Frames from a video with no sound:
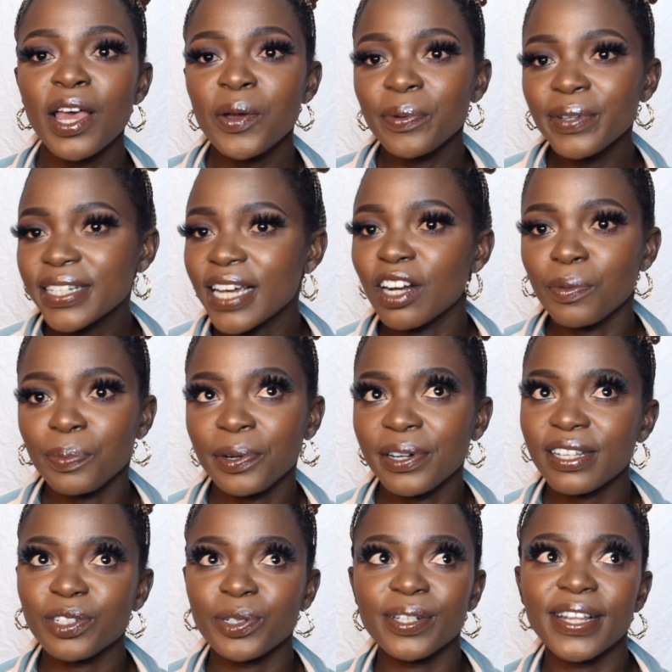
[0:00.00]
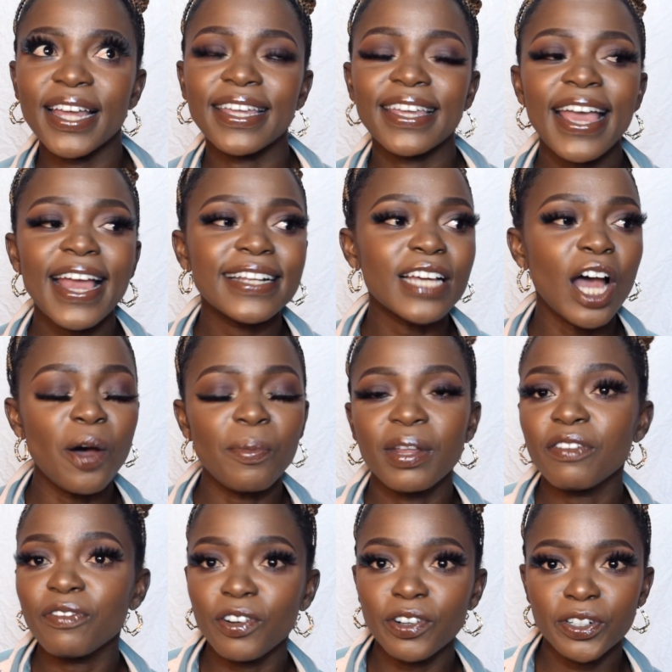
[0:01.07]
which kind of products should I get, how many
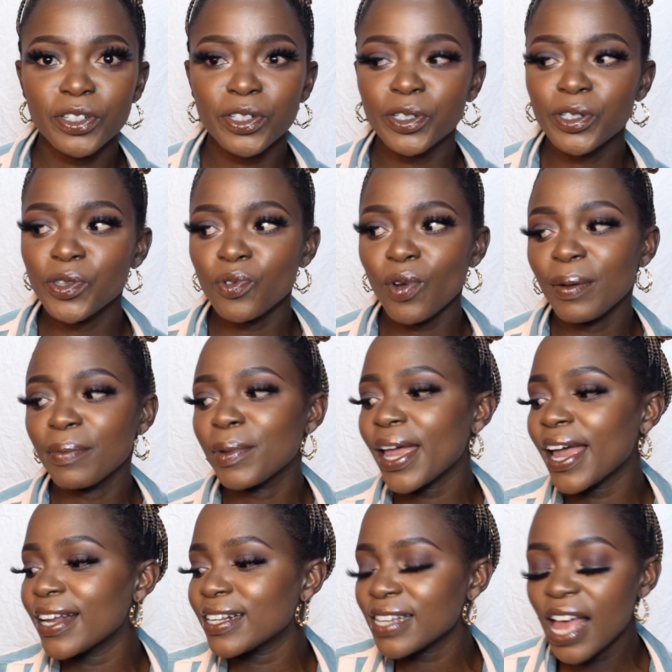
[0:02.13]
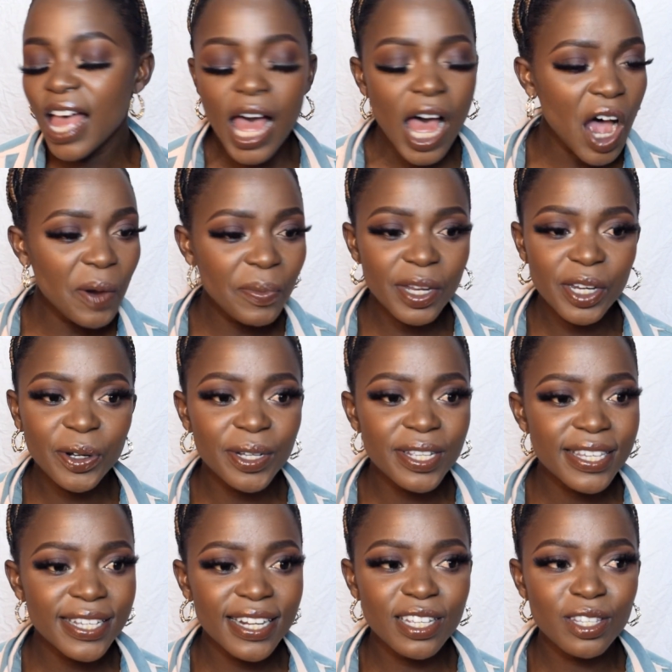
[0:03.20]
foundations do I get, how many
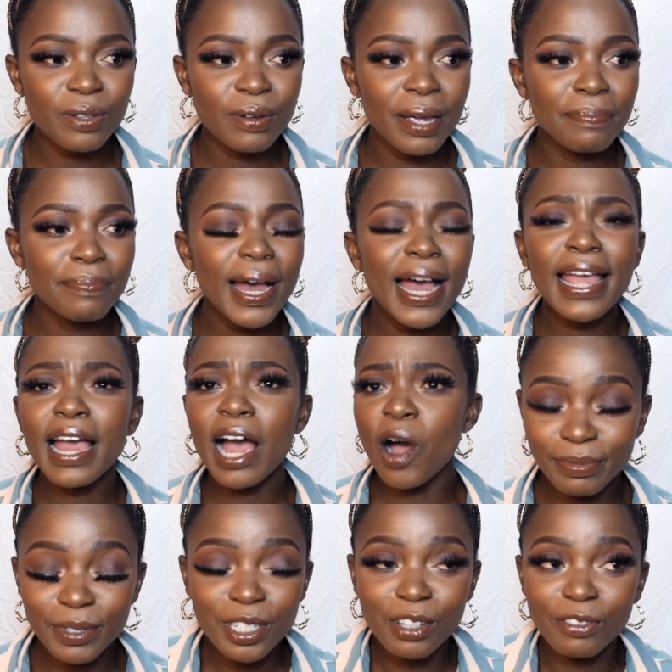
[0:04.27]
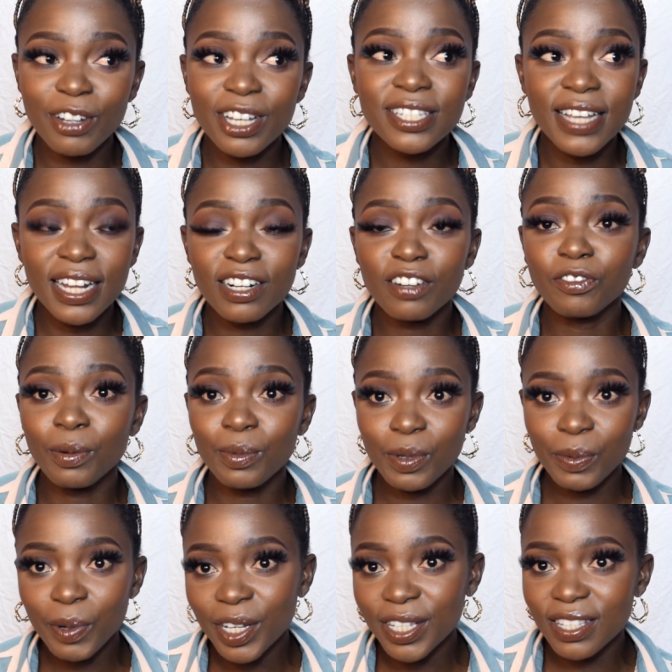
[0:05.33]
concealers do I buy. Most of us started from the
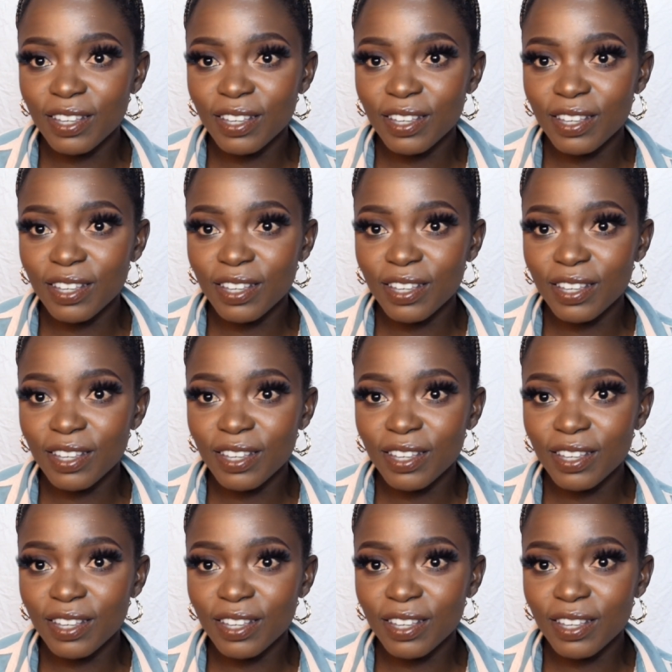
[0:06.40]
boys.